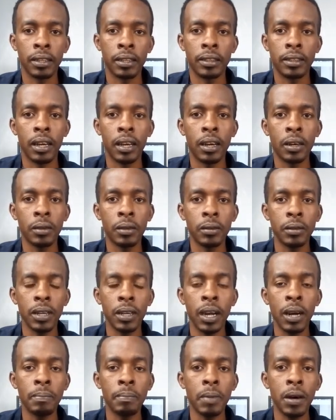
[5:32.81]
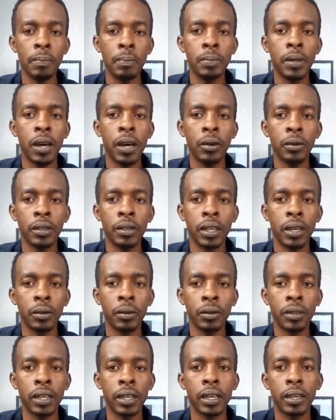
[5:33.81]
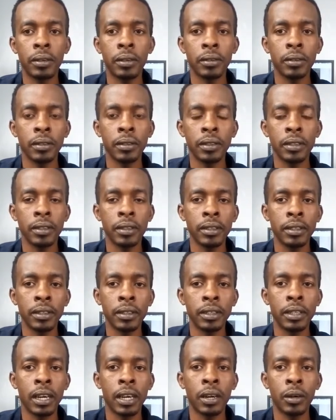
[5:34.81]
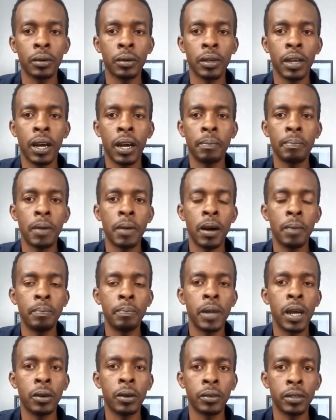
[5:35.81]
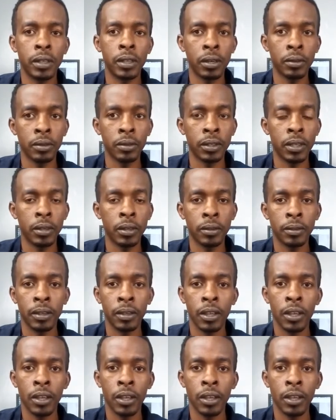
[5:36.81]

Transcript: down, up, down, down, down, down, up, down, down, down.